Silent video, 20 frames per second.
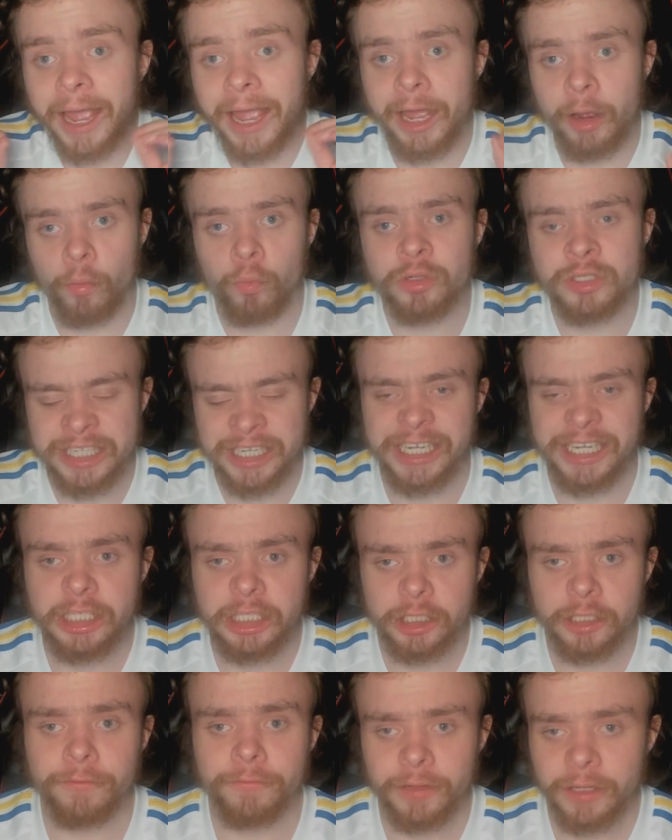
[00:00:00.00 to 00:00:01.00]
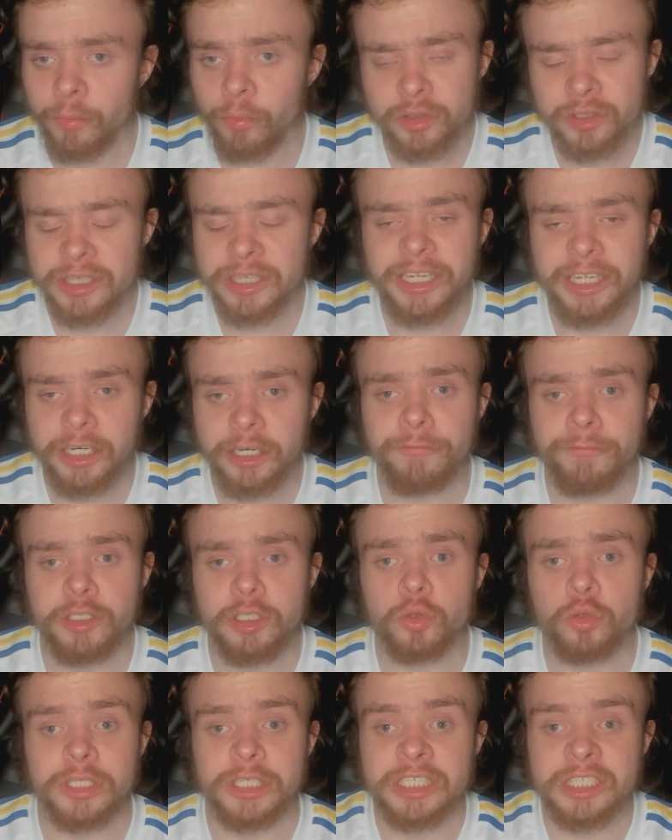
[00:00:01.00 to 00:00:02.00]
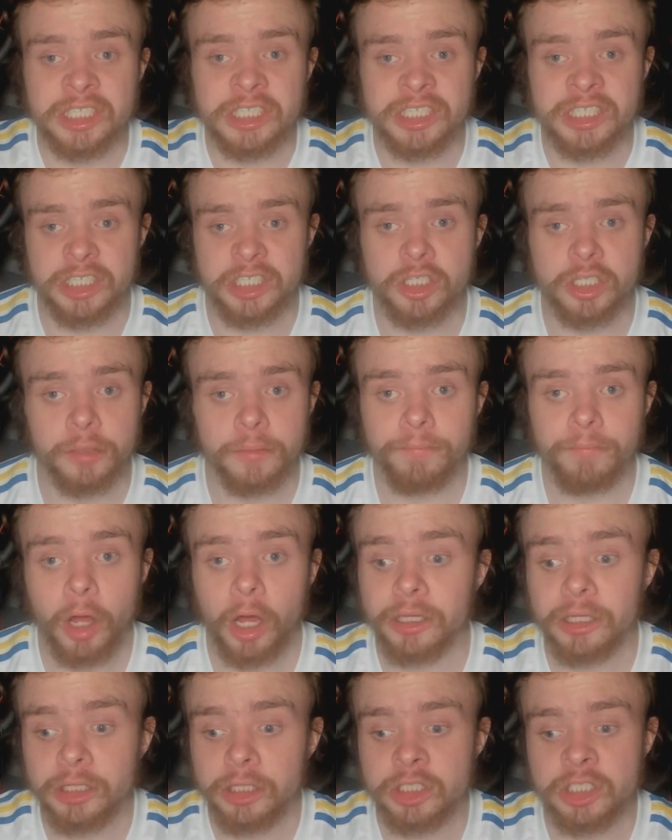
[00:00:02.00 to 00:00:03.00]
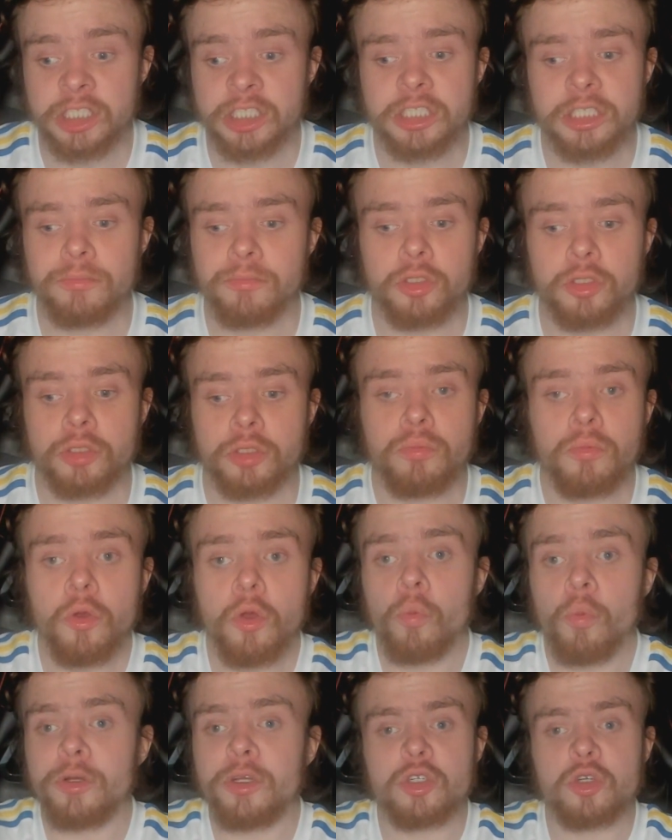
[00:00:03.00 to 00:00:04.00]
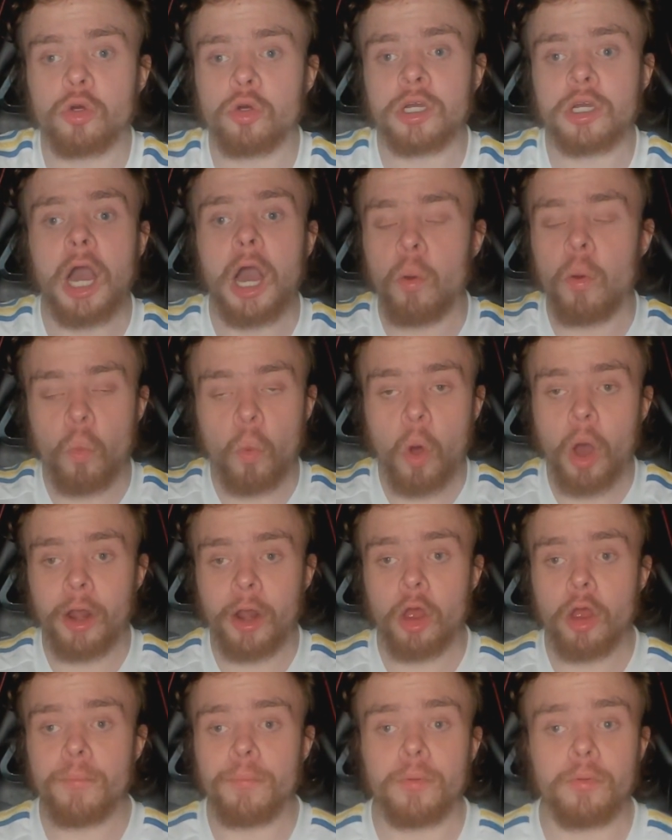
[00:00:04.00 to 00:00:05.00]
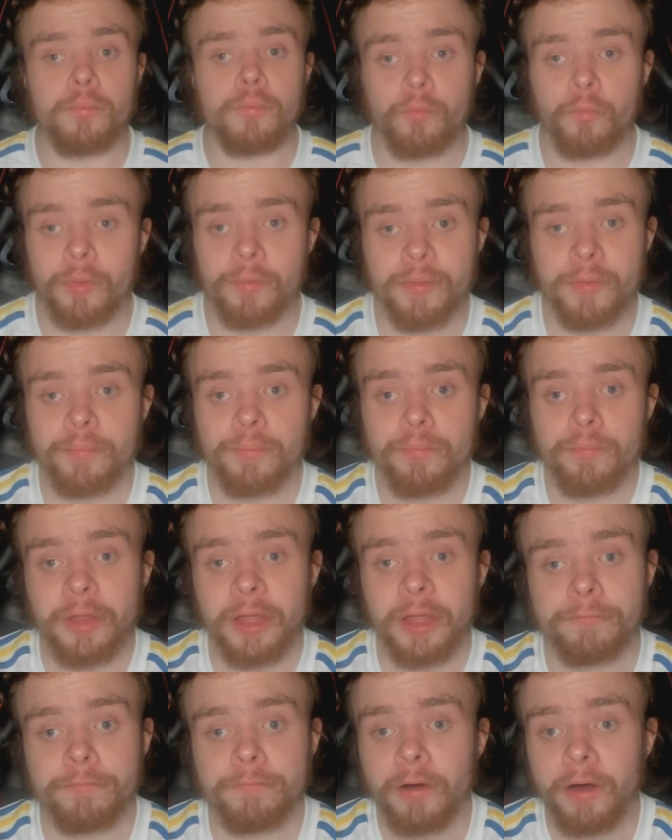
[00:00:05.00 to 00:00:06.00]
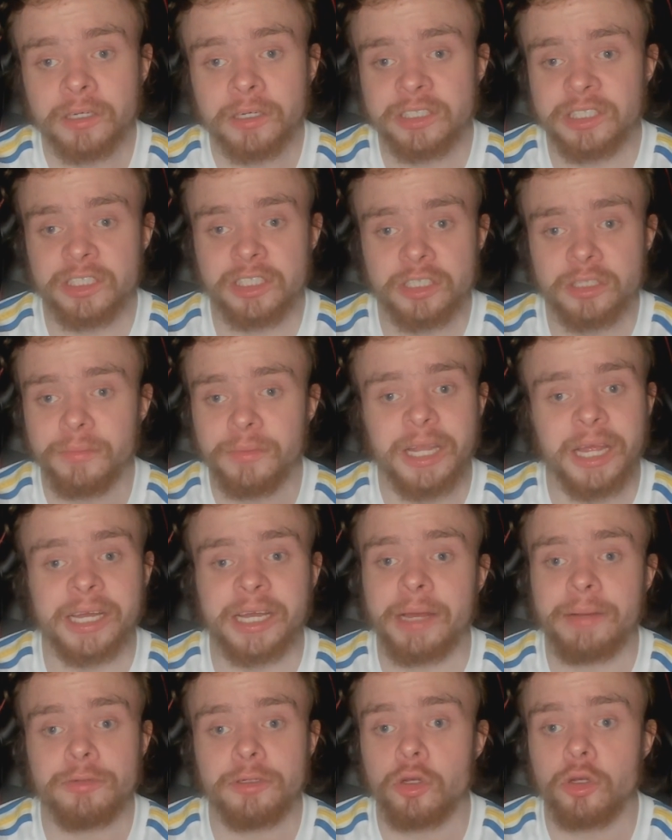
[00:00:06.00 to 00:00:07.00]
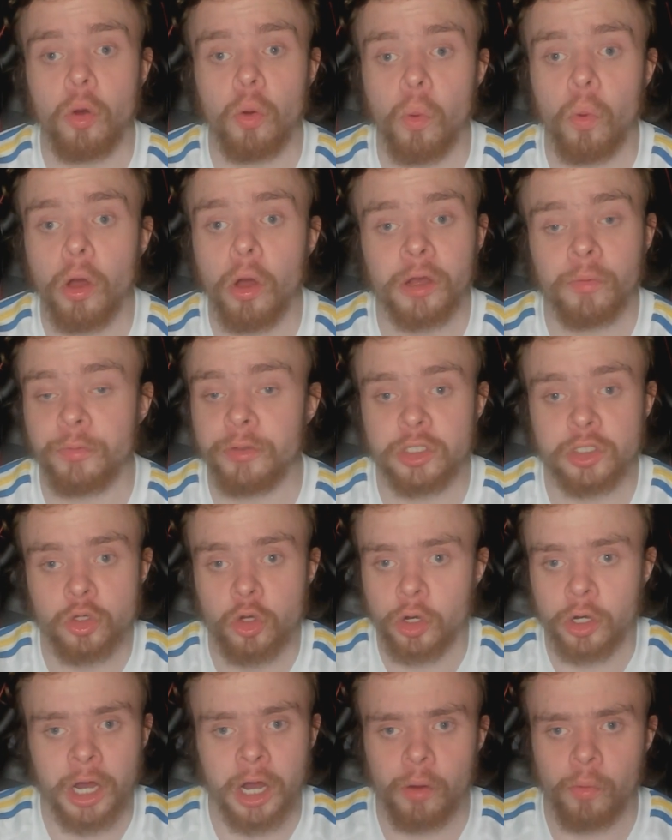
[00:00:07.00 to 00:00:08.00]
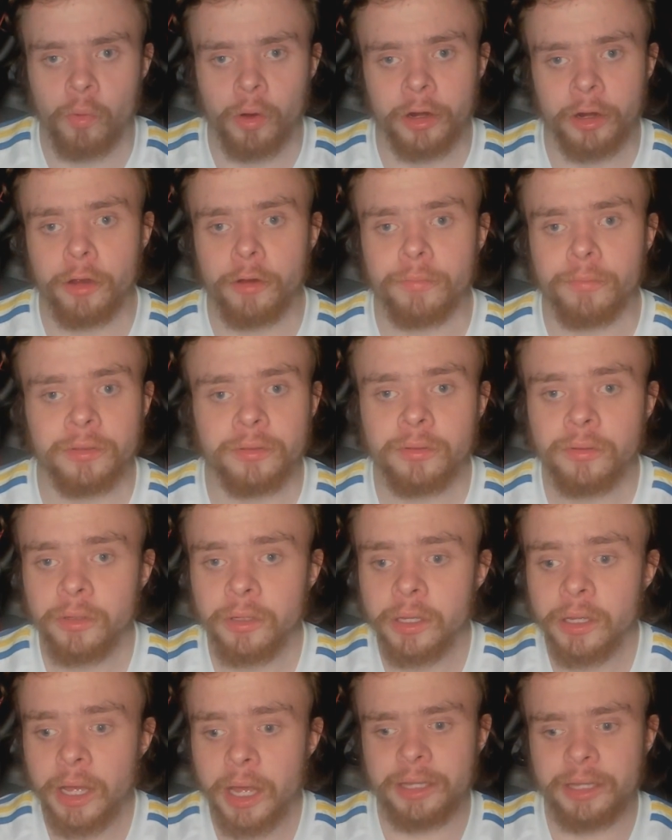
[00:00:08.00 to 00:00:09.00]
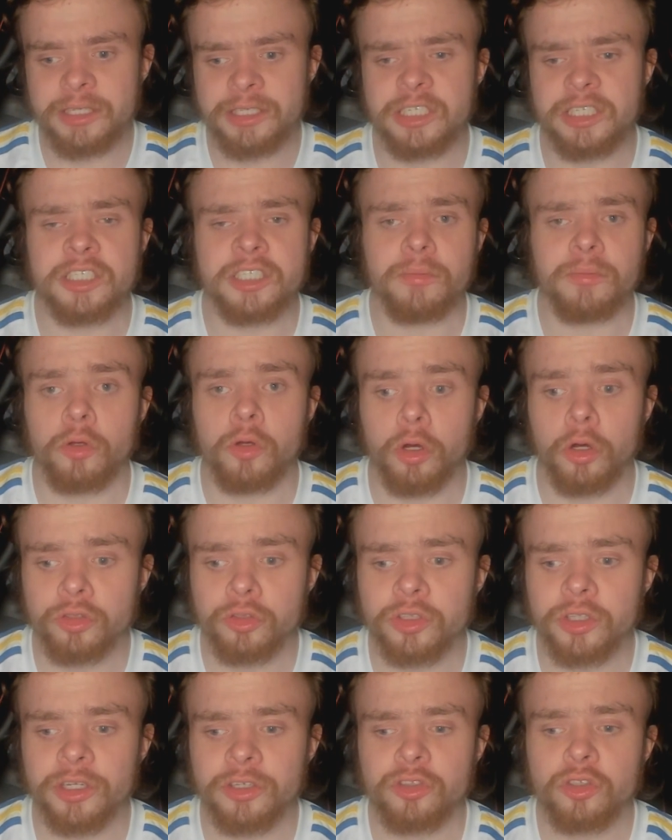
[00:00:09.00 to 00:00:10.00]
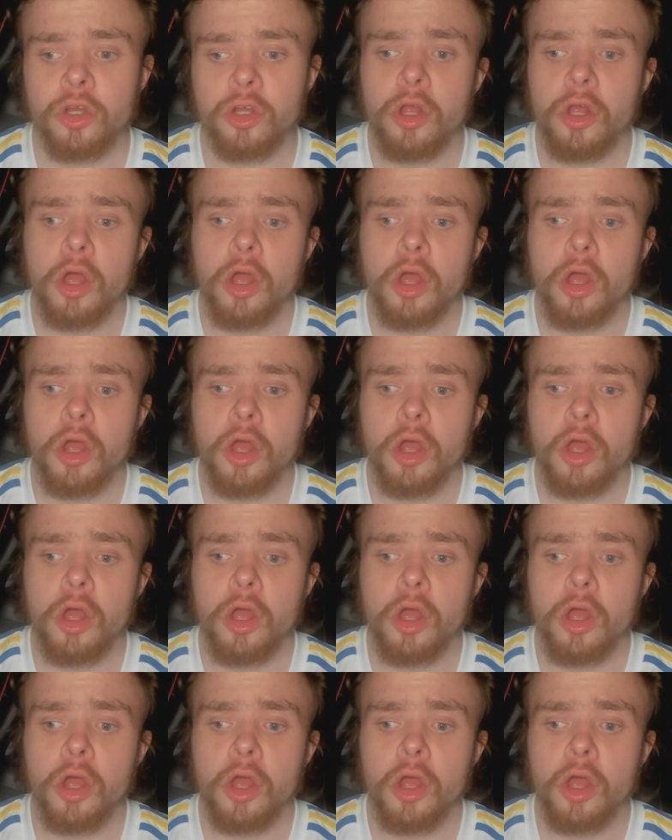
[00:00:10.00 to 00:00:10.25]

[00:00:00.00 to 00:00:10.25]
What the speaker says: It wasn't the individuals, it's the system. I think the system just we just got cut wide open when we fuck system in that game did not work and we just got cut wide open and the system cost us.